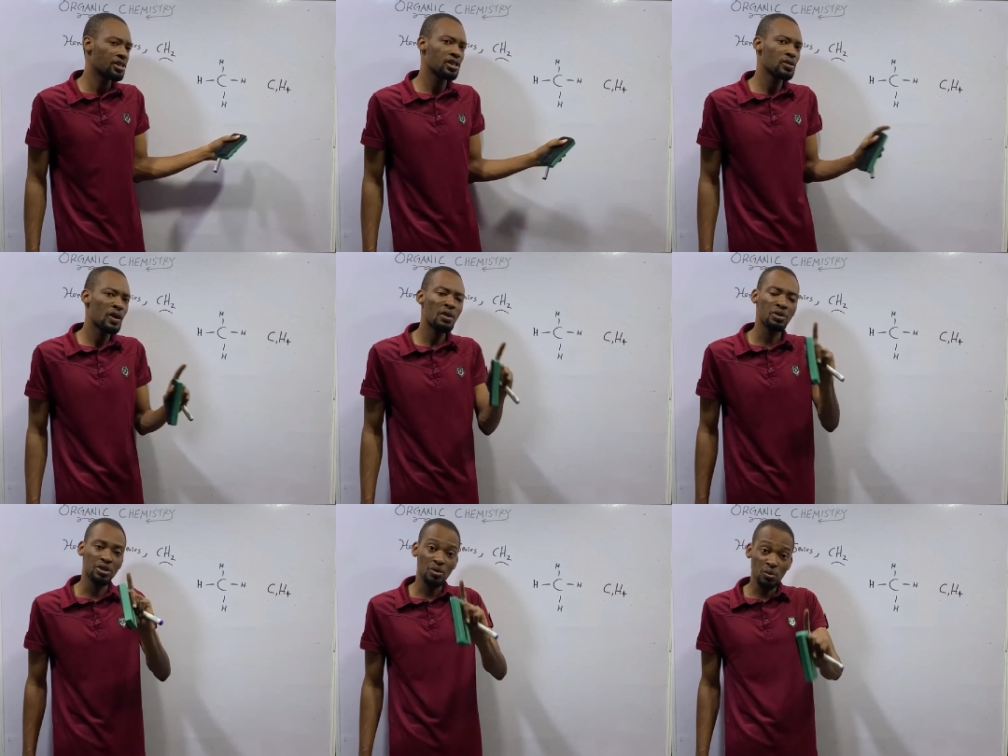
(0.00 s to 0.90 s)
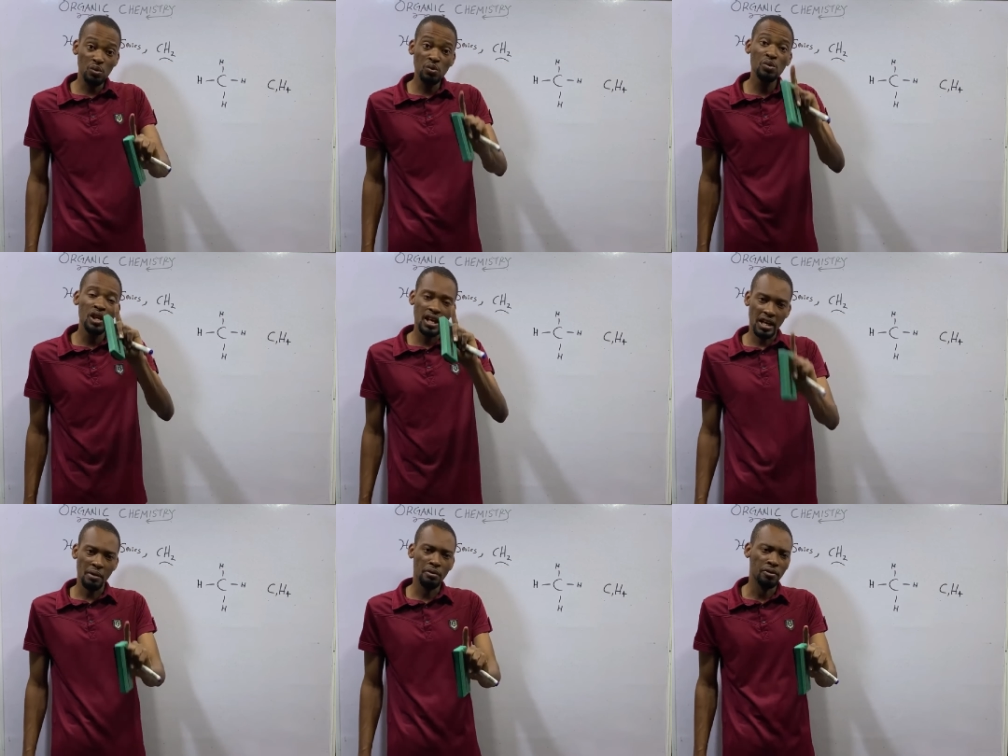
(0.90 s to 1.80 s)
the one with two
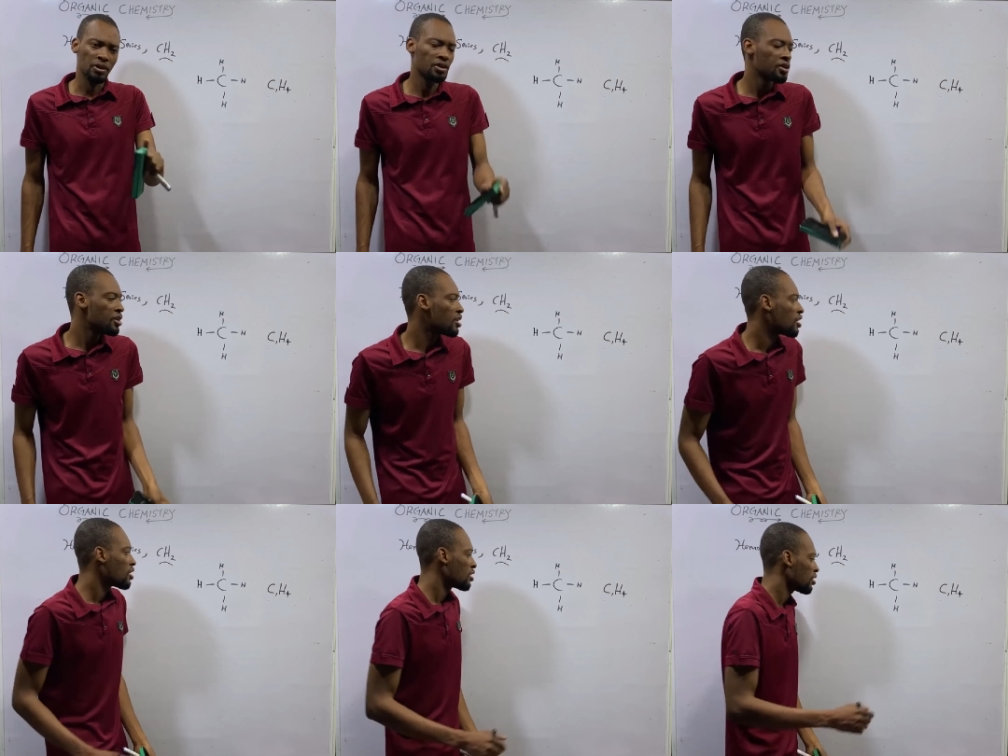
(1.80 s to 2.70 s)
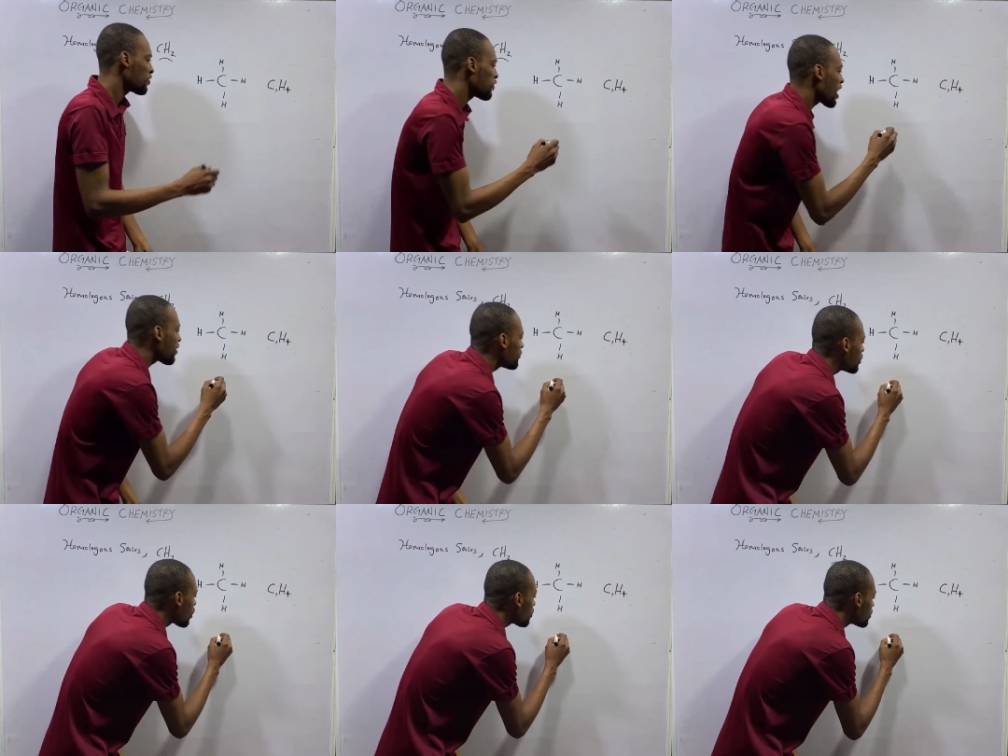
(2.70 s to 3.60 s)
carbon. If we have the one